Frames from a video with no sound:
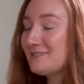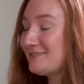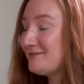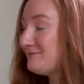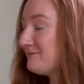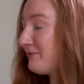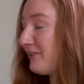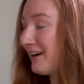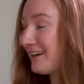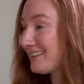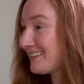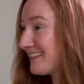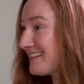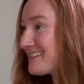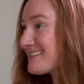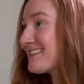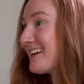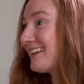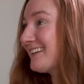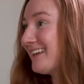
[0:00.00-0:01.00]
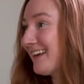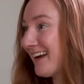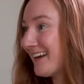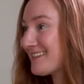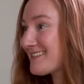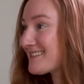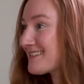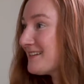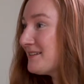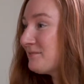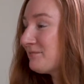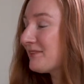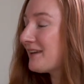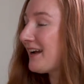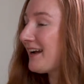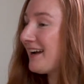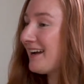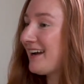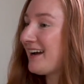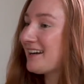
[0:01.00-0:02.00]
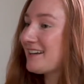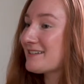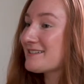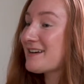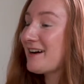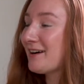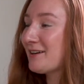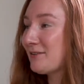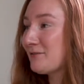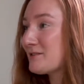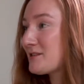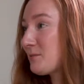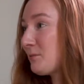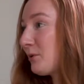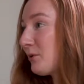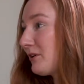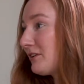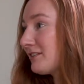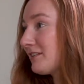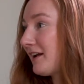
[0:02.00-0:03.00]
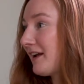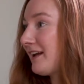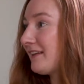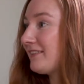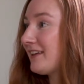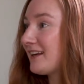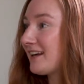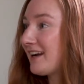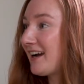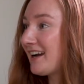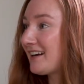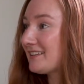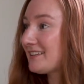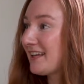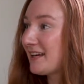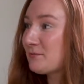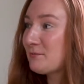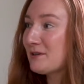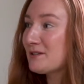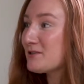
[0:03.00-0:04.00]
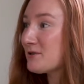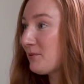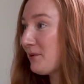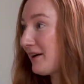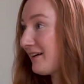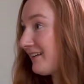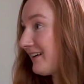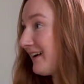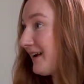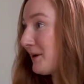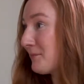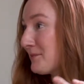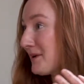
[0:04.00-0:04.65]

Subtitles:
finally said yes. I had a ton of support, and then it kind of led me to where I am